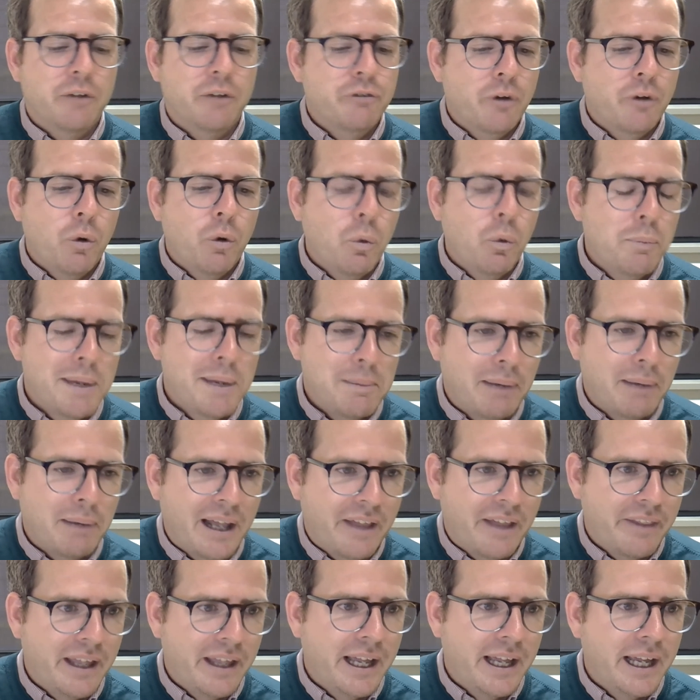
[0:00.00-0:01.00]
you know, for all people
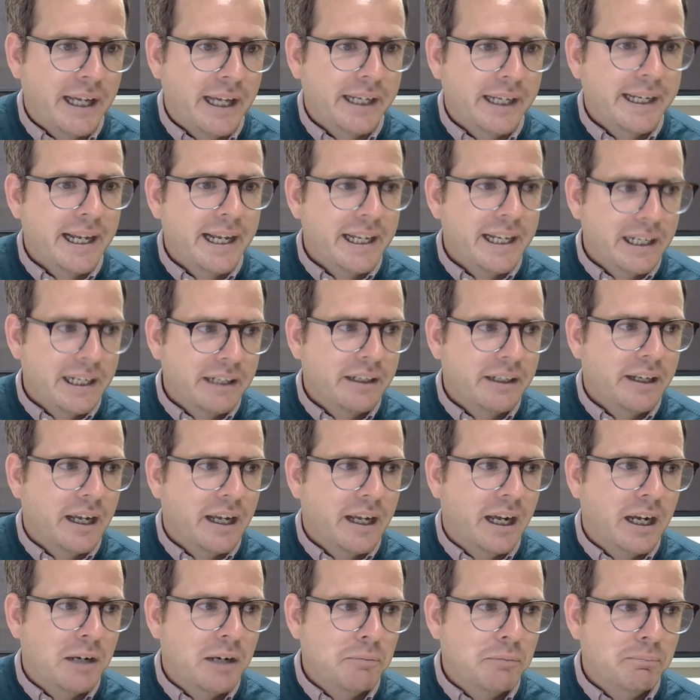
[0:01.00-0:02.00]
out there getting
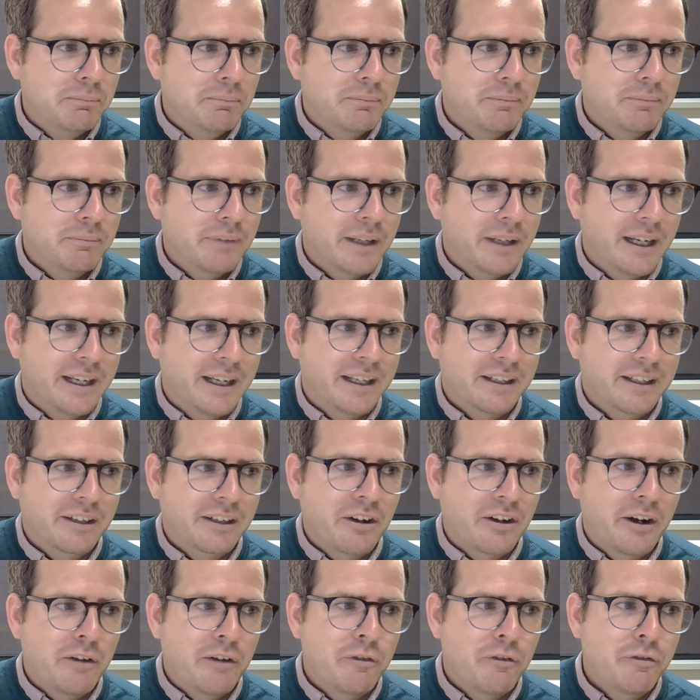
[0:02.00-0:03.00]
um, uh,
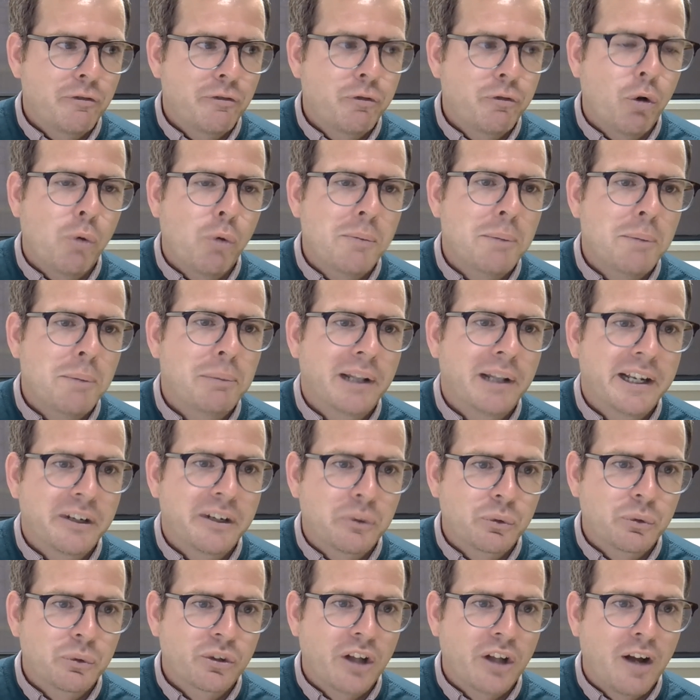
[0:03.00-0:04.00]
kind of former
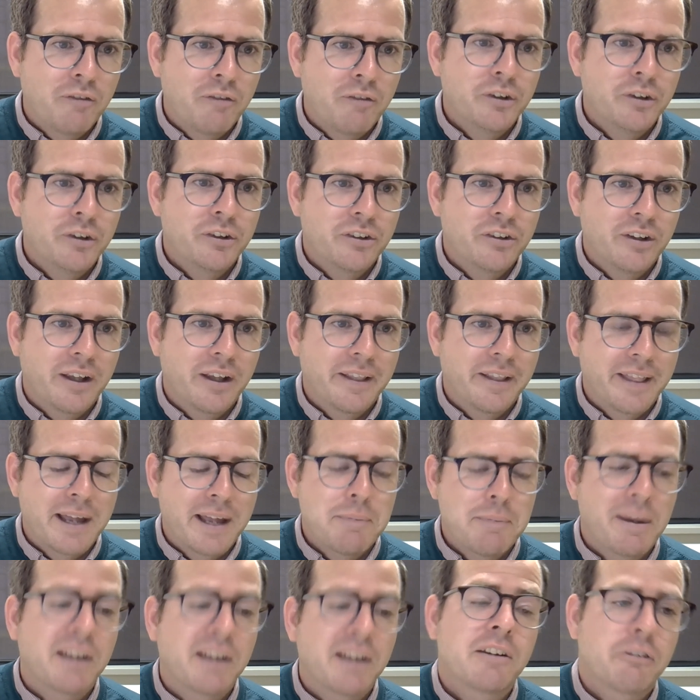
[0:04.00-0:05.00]
political staffers, uh,
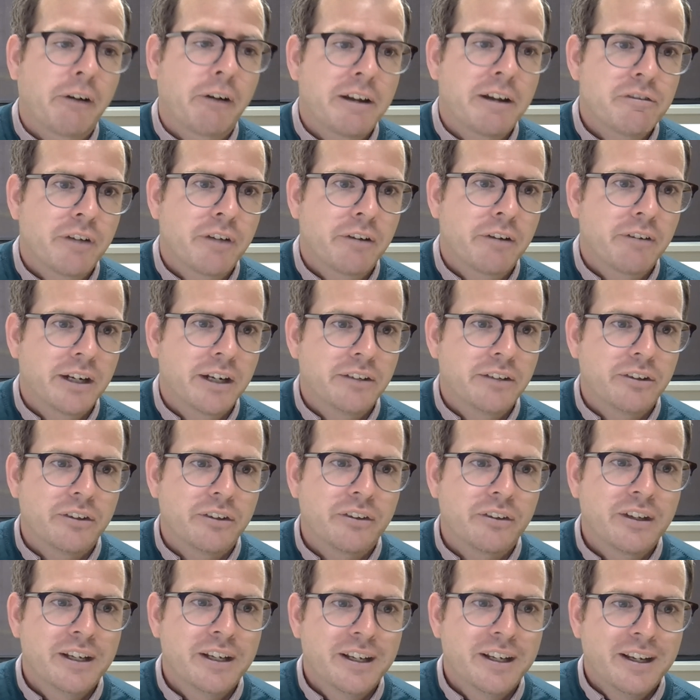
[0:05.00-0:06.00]
they make great
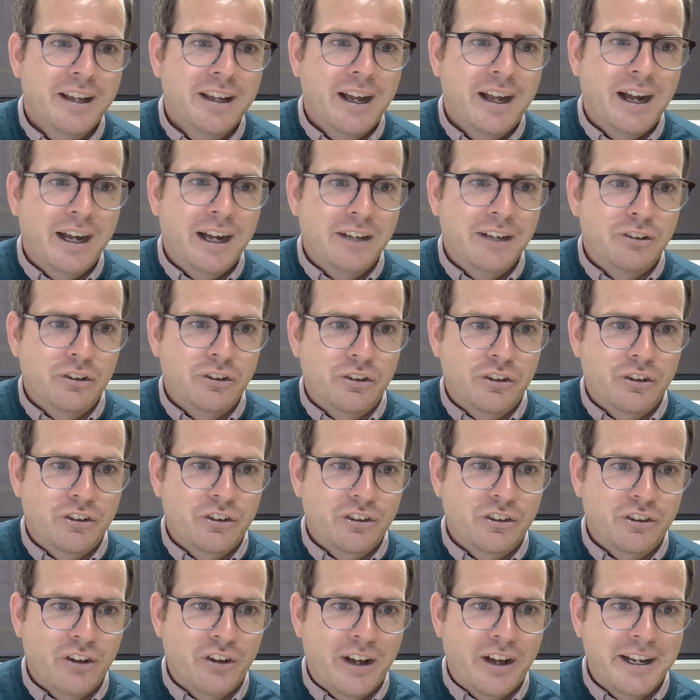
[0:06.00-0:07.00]
fundraisers. Uh, just as
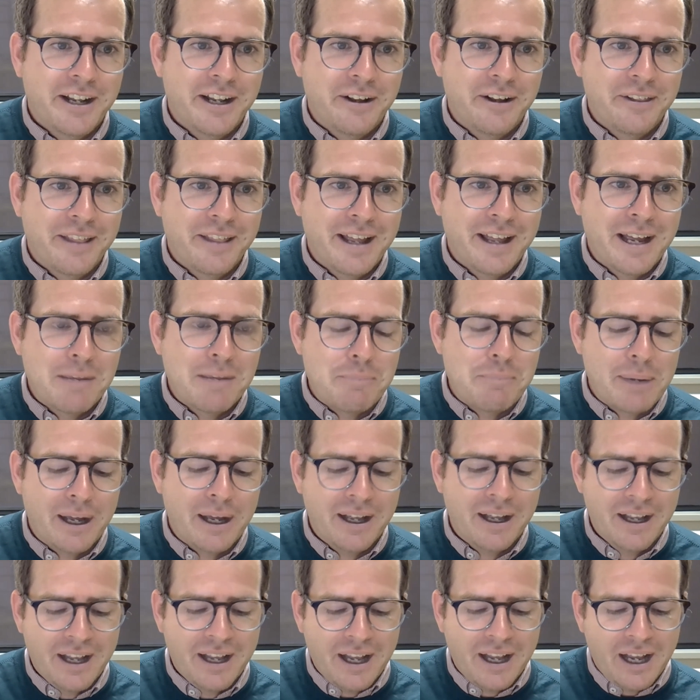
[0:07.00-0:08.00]
a side note there,
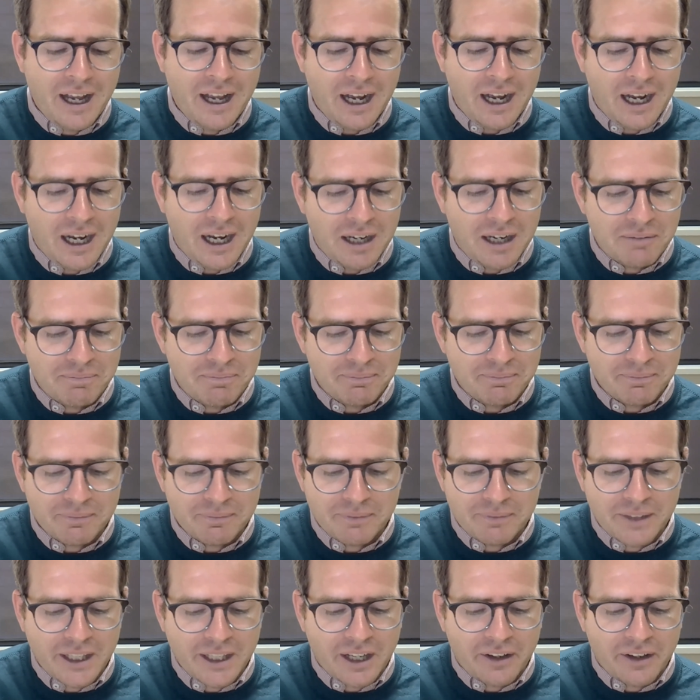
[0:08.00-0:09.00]
but um,
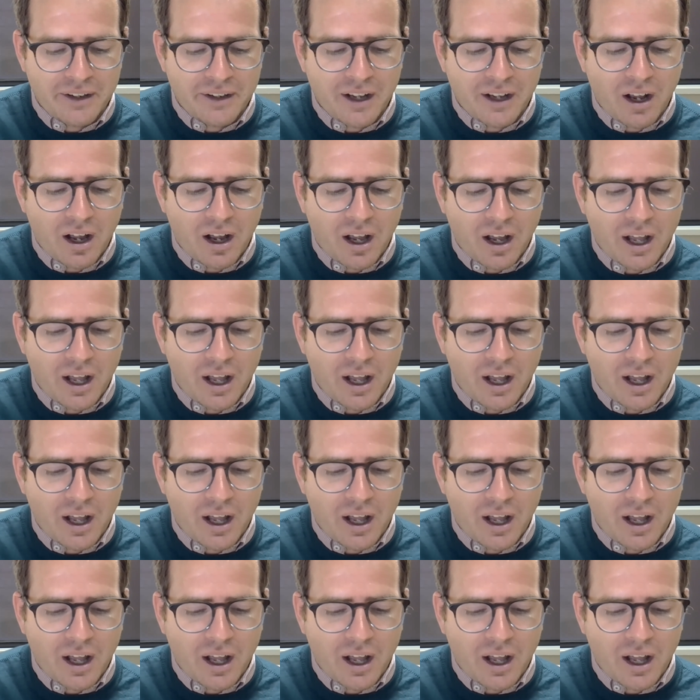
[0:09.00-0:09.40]
you know,